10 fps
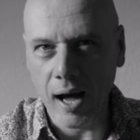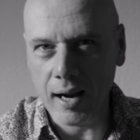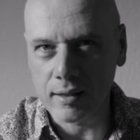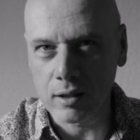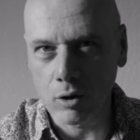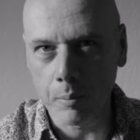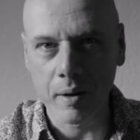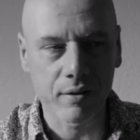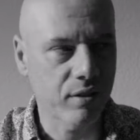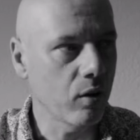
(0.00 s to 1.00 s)
art
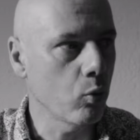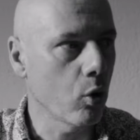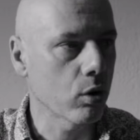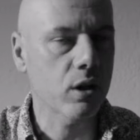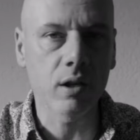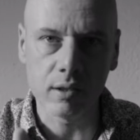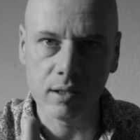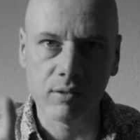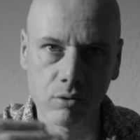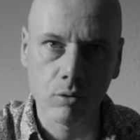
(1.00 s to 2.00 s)
commercial work,
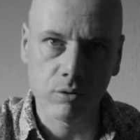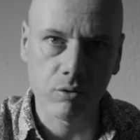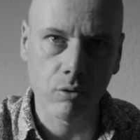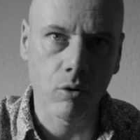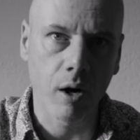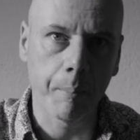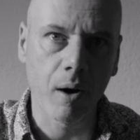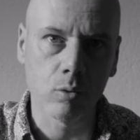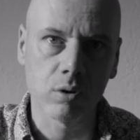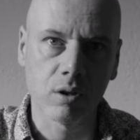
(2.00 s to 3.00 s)
it is also
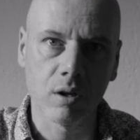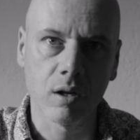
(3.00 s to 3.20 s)
about